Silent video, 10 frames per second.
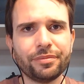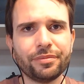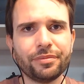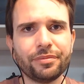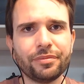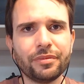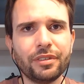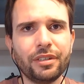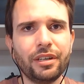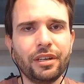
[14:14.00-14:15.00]

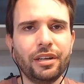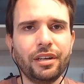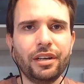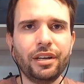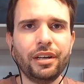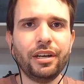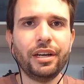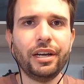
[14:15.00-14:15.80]
(silence)